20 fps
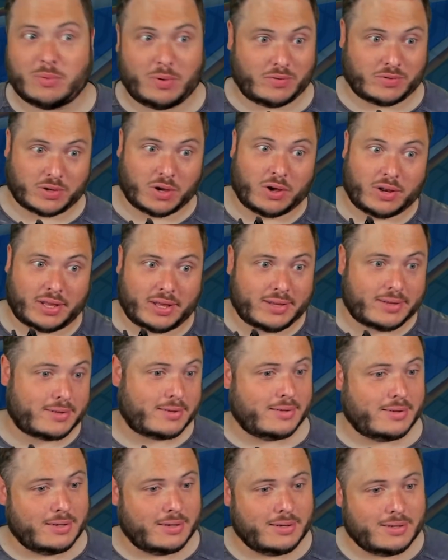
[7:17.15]
We've got it.
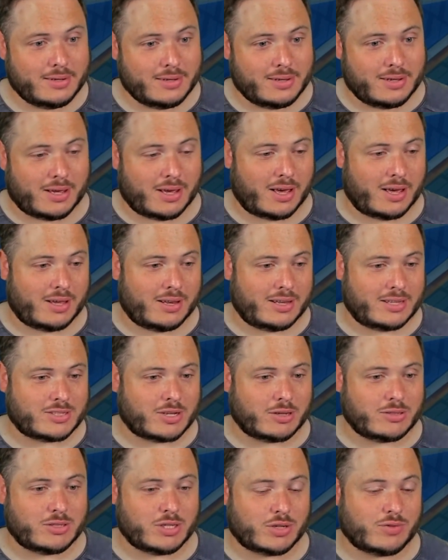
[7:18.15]
Let's
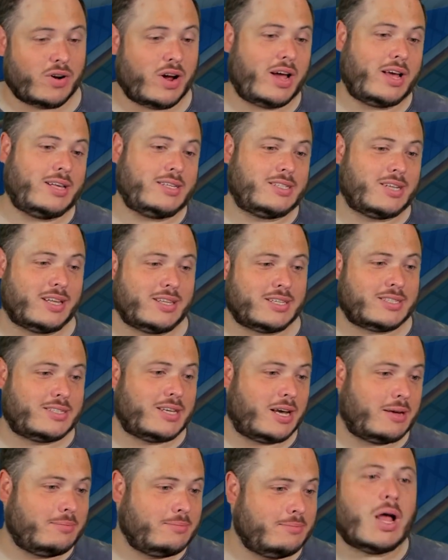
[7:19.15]
go to the right-hand side this
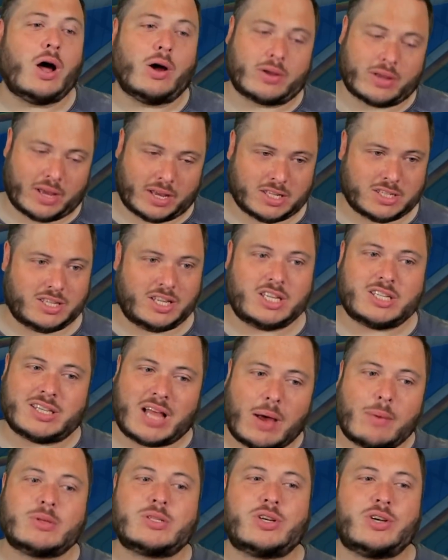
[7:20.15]
time. Okay, so
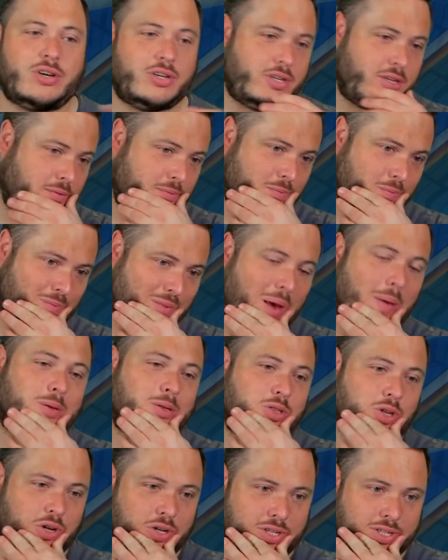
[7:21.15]
that was good. That
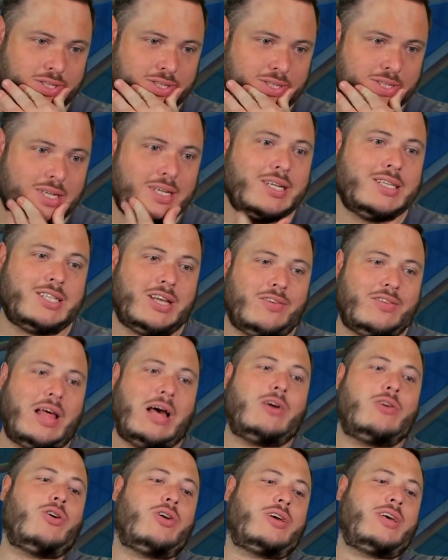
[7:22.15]
was good. I've
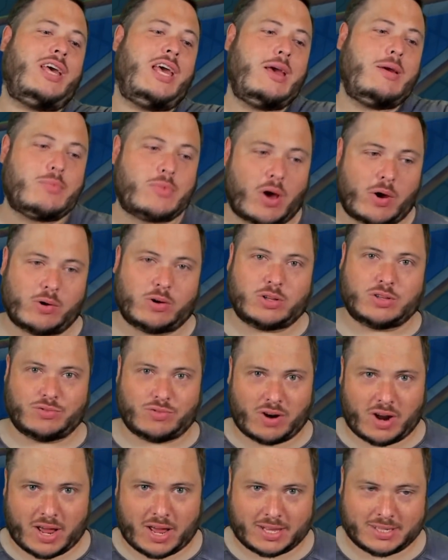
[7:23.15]
now got to keep going on the
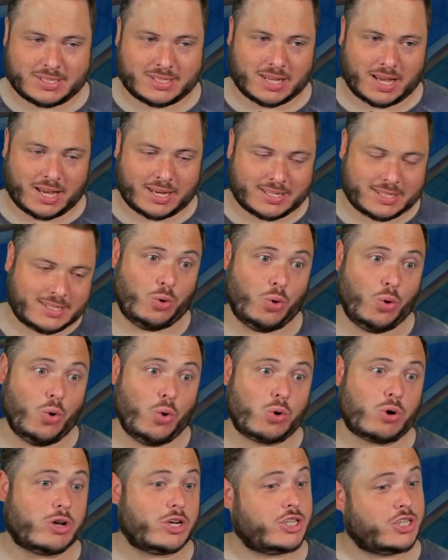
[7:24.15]
right-hand side.
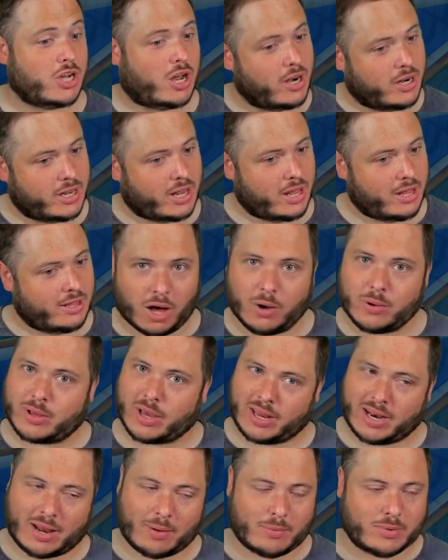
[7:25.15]
Oh, got a shiny there.
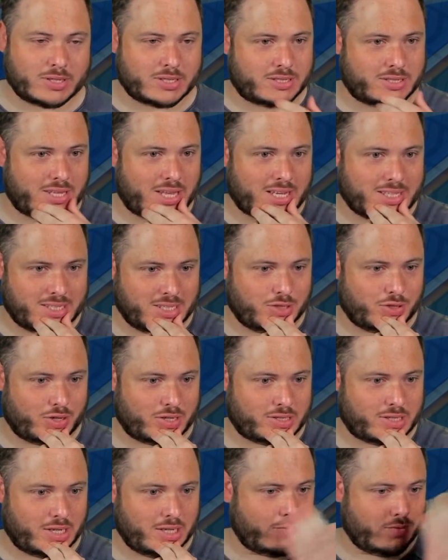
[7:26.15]
Okay, that's
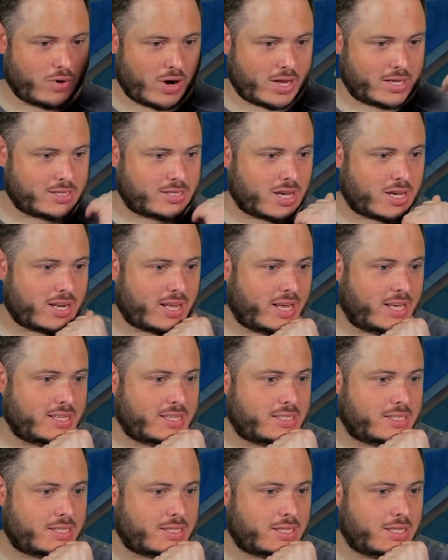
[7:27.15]
interesting. Right-hand side it
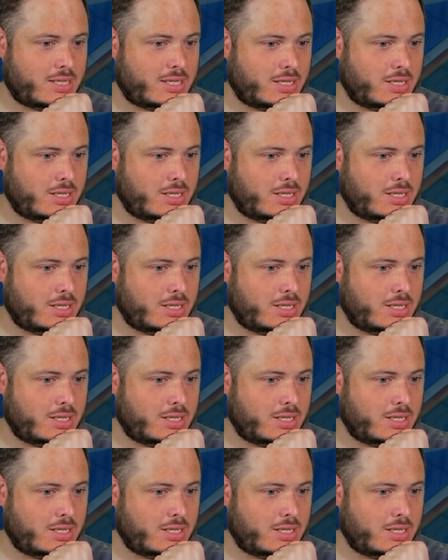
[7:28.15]
is.